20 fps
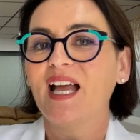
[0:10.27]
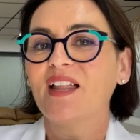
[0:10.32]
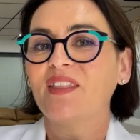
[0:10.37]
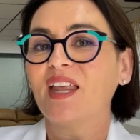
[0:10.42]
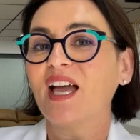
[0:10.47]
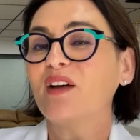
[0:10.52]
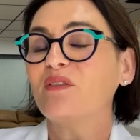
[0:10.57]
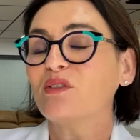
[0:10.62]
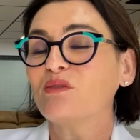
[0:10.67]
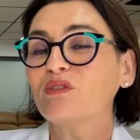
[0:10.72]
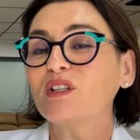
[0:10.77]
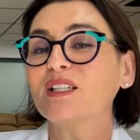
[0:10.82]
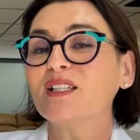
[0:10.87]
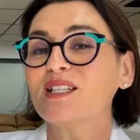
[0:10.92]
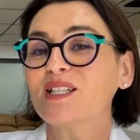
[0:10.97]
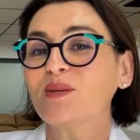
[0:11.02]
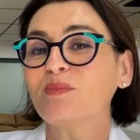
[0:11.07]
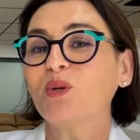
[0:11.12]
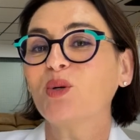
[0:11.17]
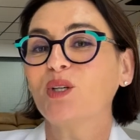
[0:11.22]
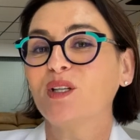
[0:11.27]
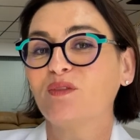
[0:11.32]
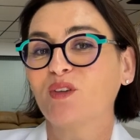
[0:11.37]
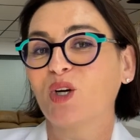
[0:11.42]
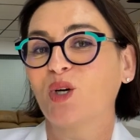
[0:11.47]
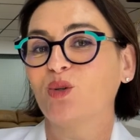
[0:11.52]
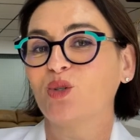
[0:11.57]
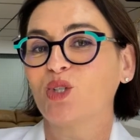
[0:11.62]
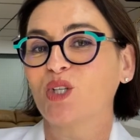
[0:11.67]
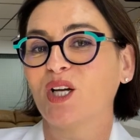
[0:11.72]
They have a really supportive
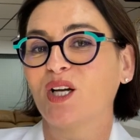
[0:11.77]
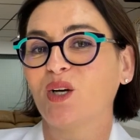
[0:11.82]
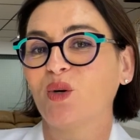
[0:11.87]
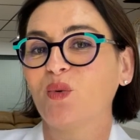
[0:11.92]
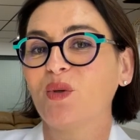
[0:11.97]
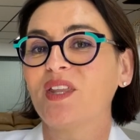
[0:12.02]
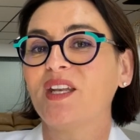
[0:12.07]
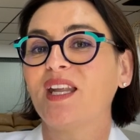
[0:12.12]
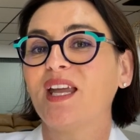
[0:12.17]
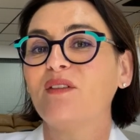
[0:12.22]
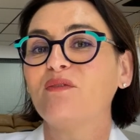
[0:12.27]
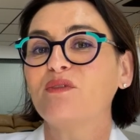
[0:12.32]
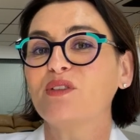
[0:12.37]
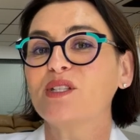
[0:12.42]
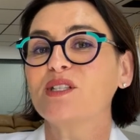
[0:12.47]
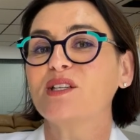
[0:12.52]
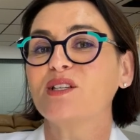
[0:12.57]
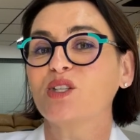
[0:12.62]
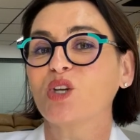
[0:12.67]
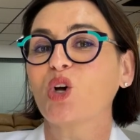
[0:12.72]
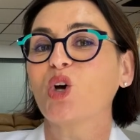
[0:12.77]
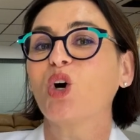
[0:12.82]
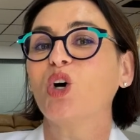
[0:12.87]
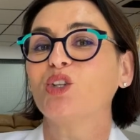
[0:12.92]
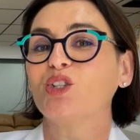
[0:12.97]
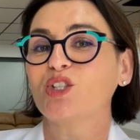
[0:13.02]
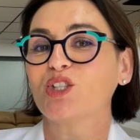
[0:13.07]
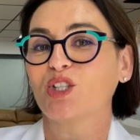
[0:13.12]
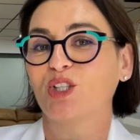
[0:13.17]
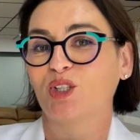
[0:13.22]
culture with an emphasis on
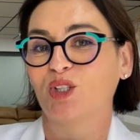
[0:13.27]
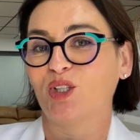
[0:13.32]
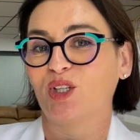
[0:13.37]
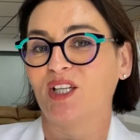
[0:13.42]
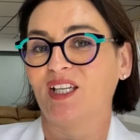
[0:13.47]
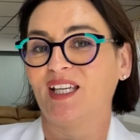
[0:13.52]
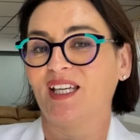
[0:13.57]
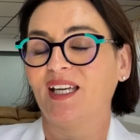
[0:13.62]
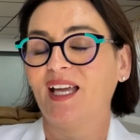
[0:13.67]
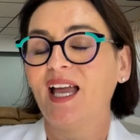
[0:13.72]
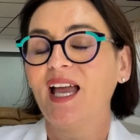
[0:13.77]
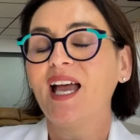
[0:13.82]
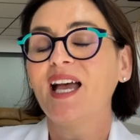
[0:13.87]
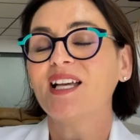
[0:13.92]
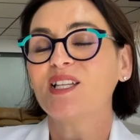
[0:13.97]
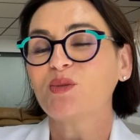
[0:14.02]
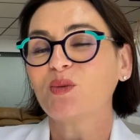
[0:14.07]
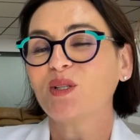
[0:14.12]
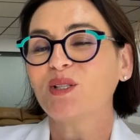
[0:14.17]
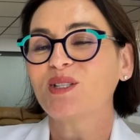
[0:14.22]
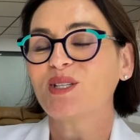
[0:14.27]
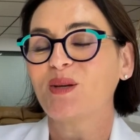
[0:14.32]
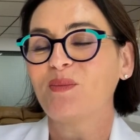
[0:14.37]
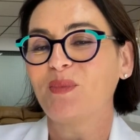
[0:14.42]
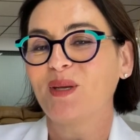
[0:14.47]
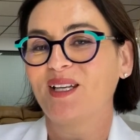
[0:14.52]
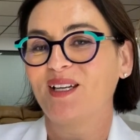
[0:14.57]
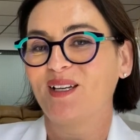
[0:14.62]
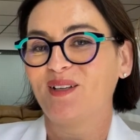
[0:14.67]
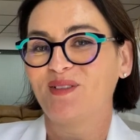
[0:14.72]
constant learning, as well as
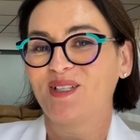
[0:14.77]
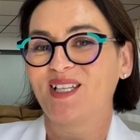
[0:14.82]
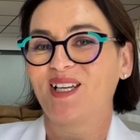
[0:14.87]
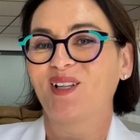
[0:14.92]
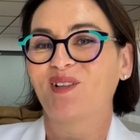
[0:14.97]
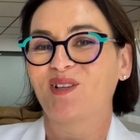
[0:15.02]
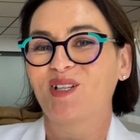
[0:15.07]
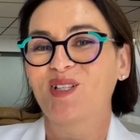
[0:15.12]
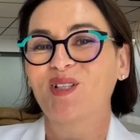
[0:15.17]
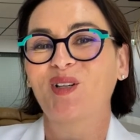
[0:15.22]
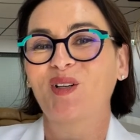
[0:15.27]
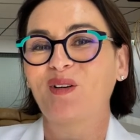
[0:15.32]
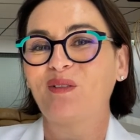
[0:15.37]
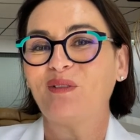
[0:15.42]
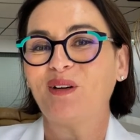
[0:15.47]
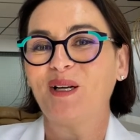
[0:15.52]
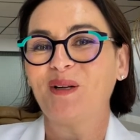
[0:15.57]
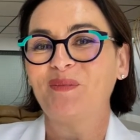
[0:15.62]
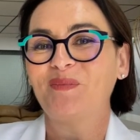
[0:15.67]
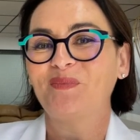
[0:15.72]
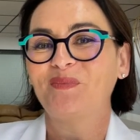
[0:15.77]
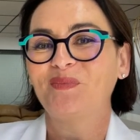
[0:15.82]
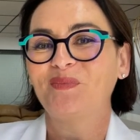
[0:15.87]
competitive salaries on offer.